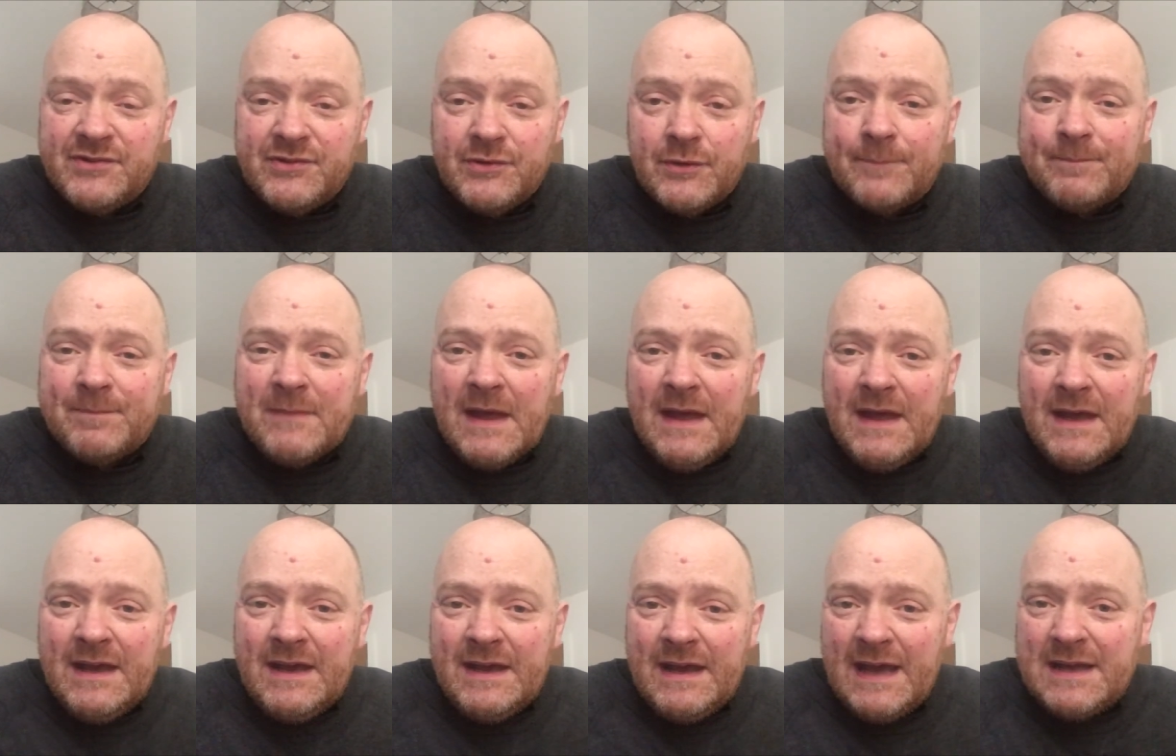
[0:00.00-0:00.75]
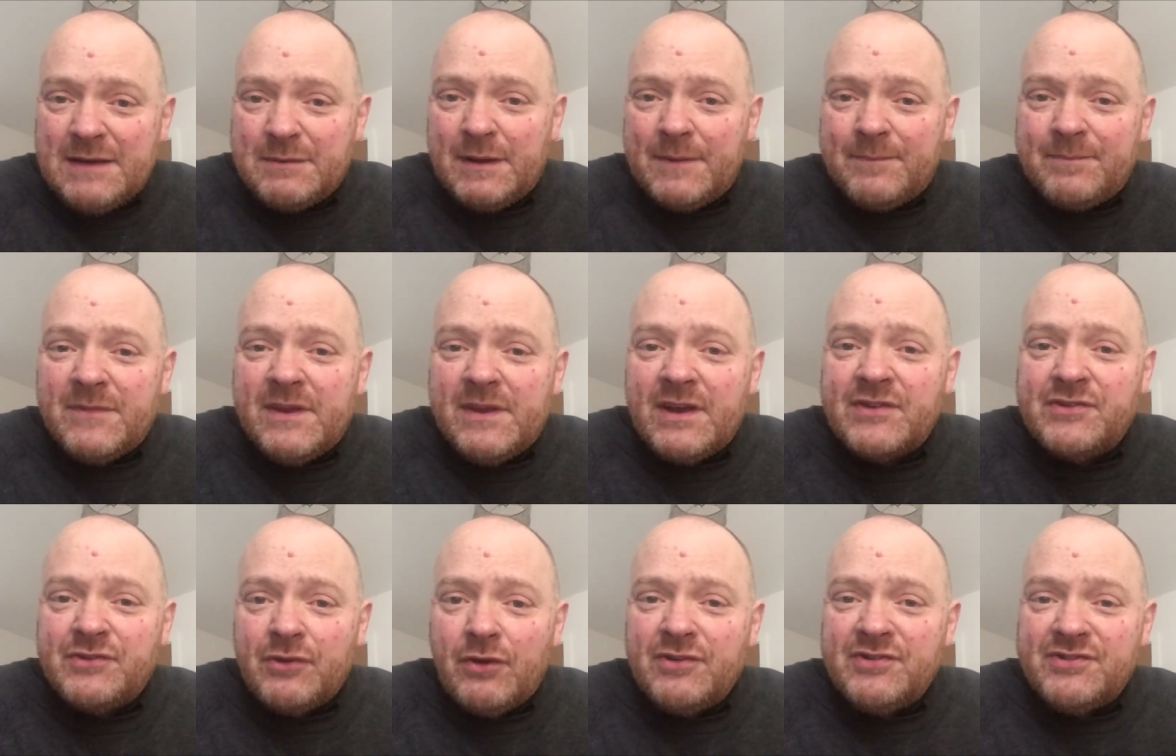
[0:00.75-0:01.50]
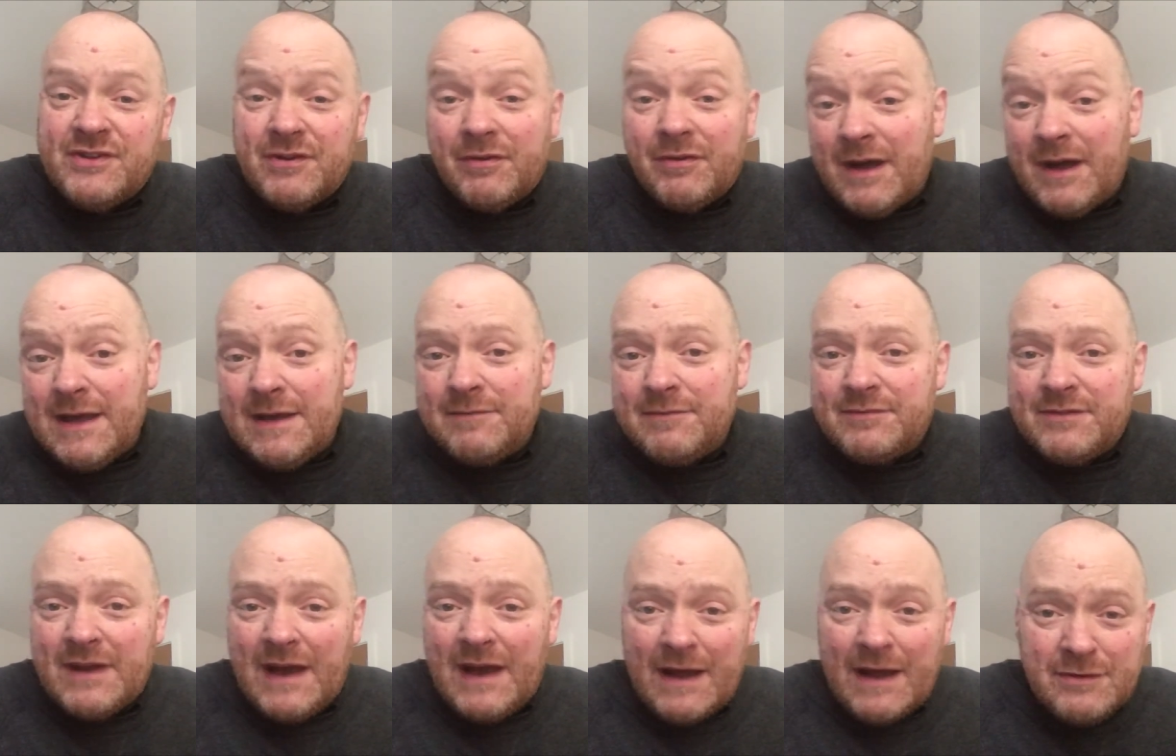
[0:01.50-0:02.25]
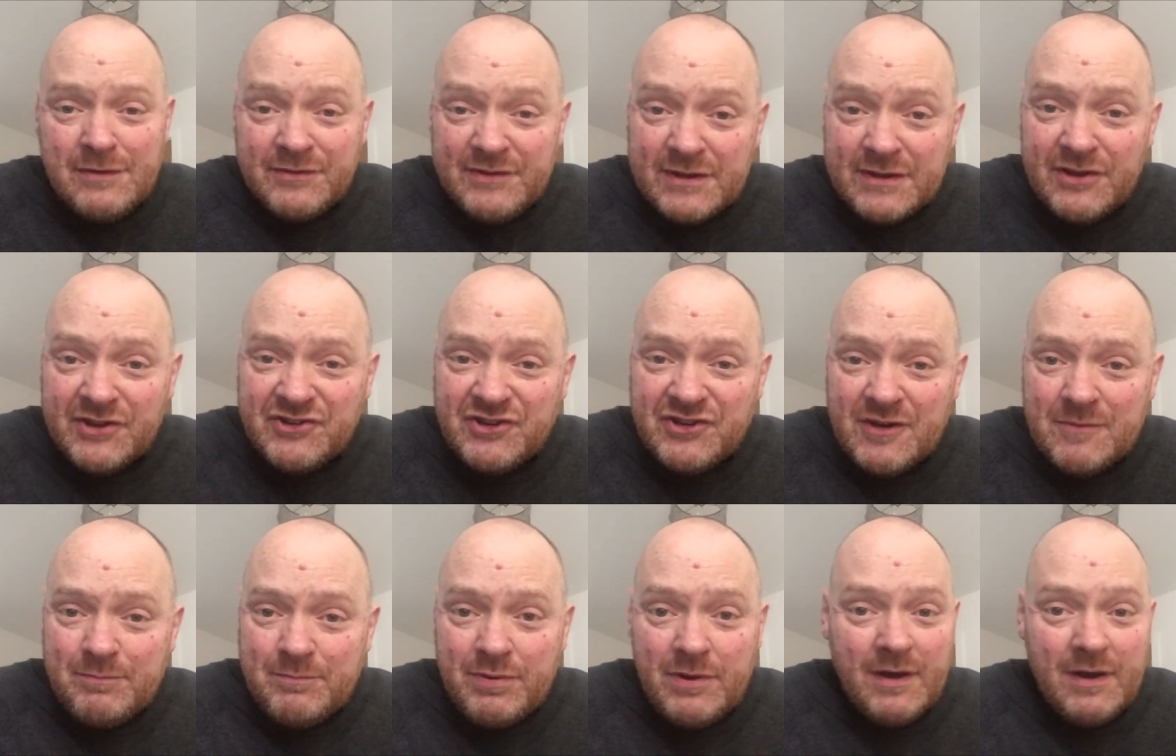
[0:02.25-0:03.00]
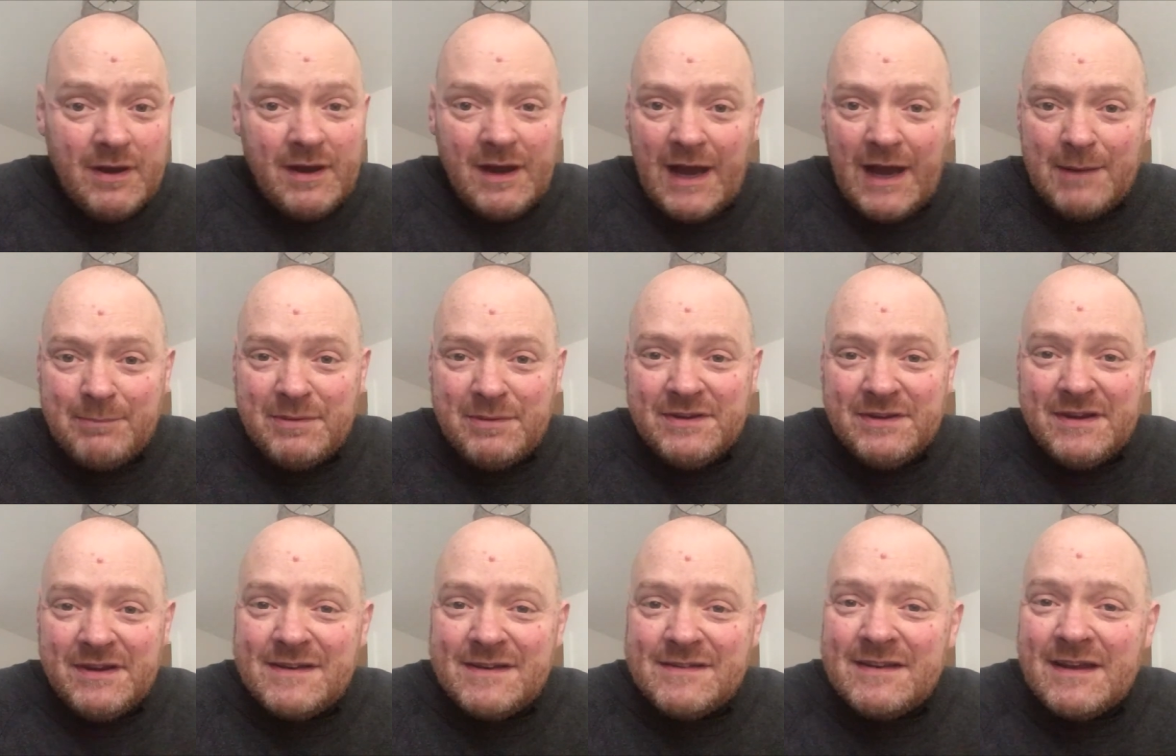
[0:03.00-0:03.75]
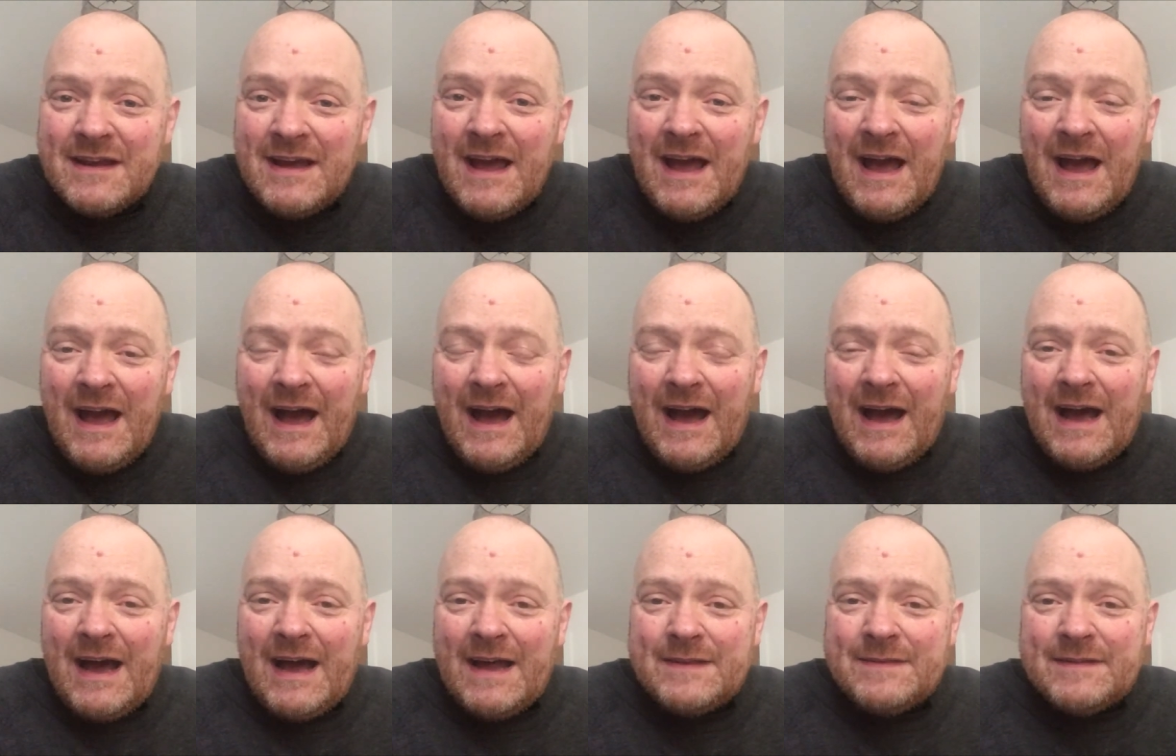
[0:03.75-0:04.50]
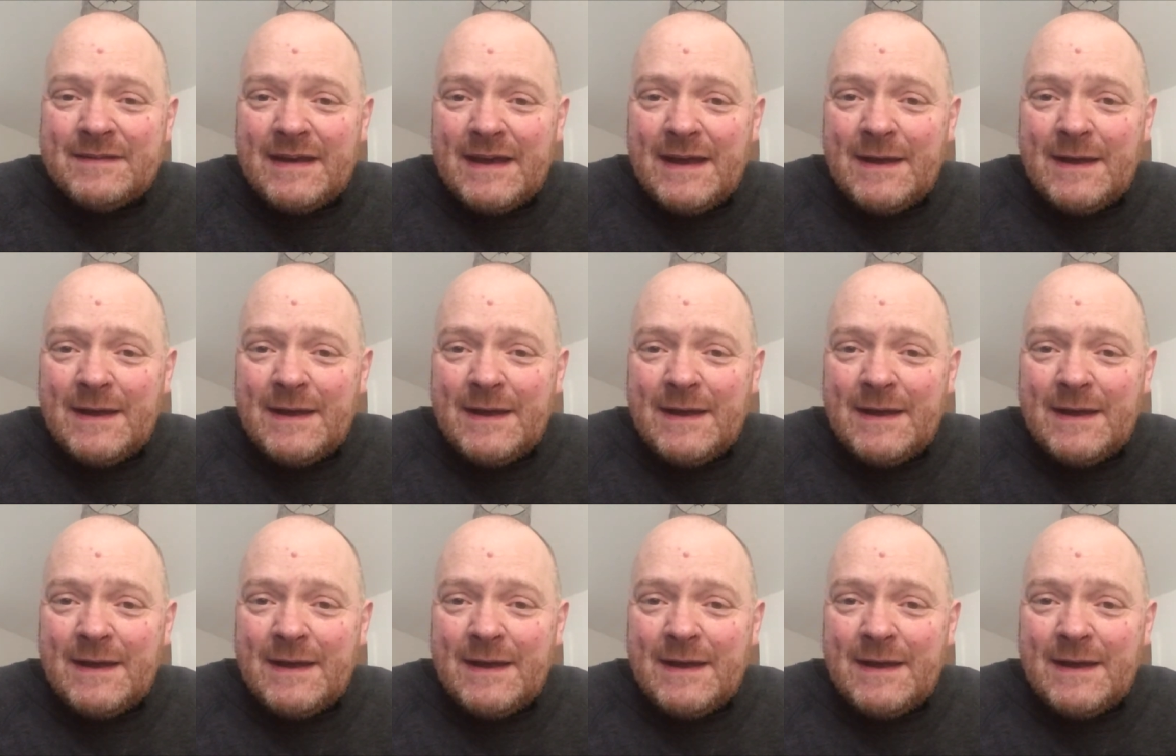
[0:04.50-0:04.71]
So anyway, the exhaust arrived at the dealership, happy days, and